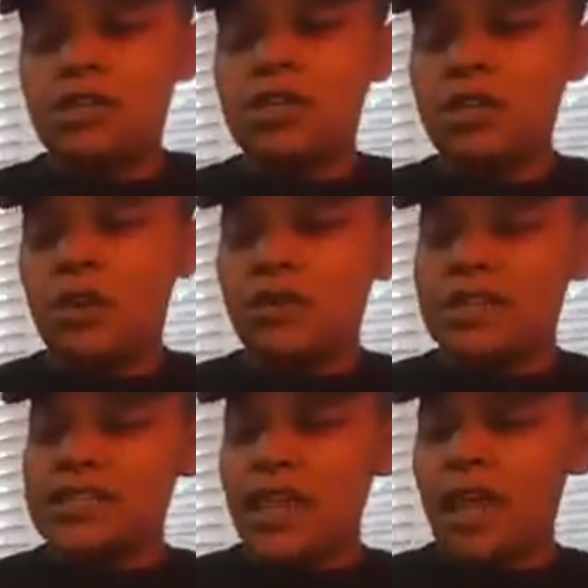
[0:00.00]
You know,
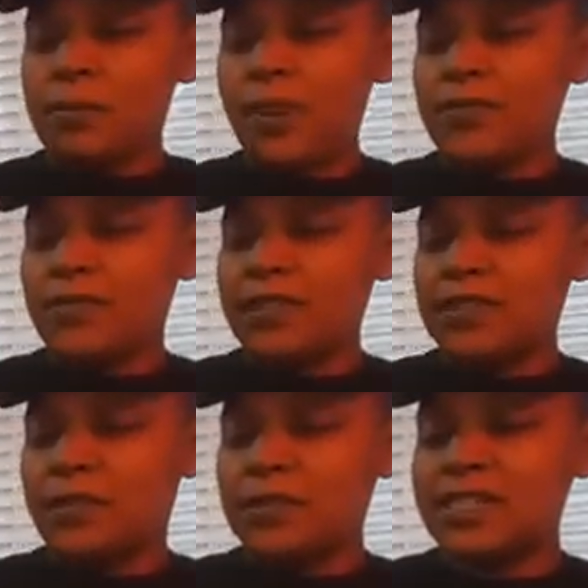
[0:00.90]
it's not
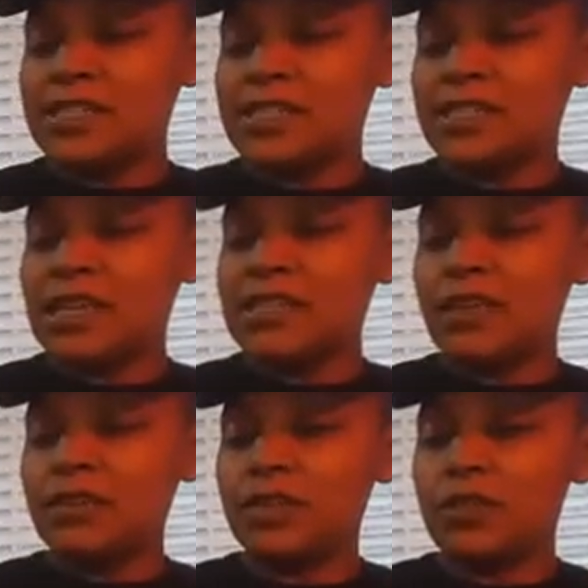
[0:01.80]
perfect because it does
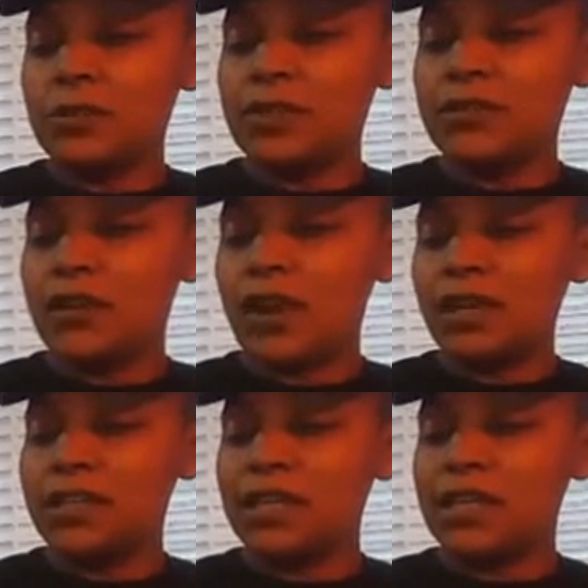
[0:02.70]
have a little bit of
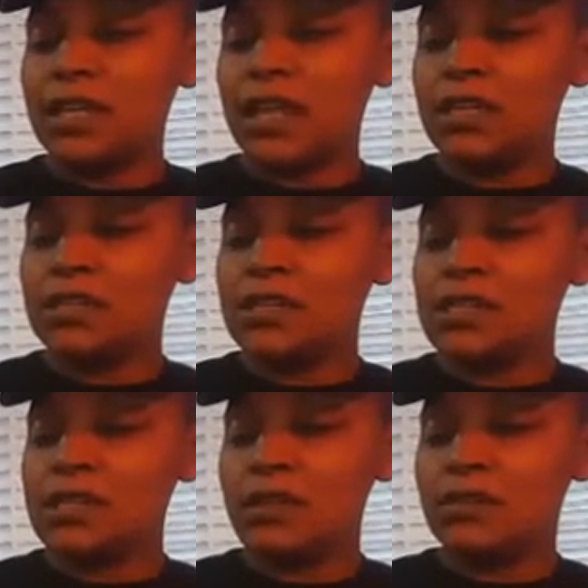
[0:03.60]
garlic in it and it
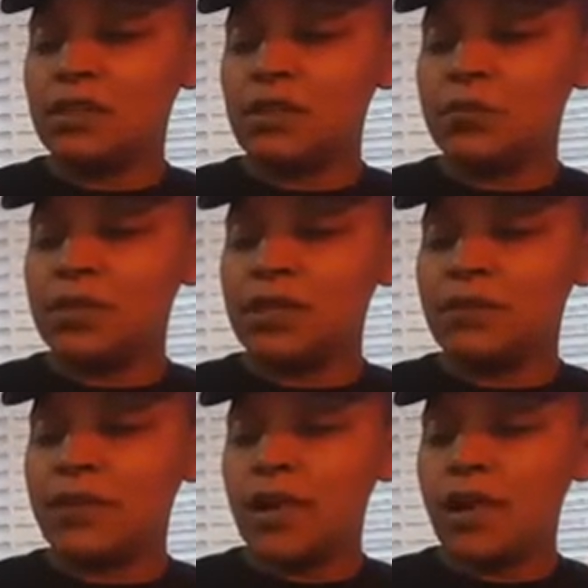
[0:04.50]
does have a little bit
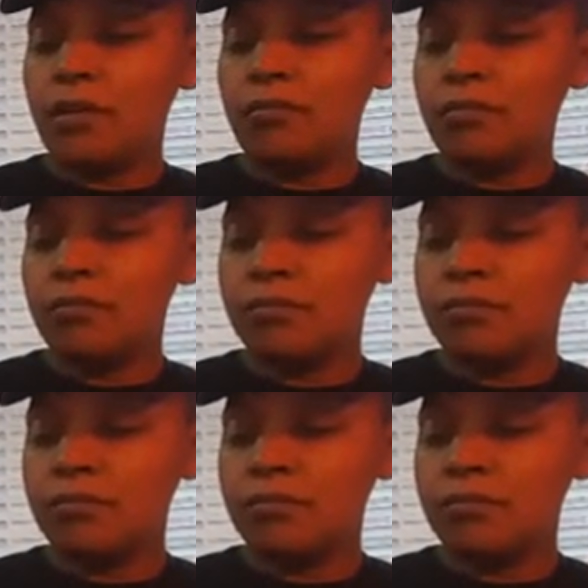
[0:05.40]
of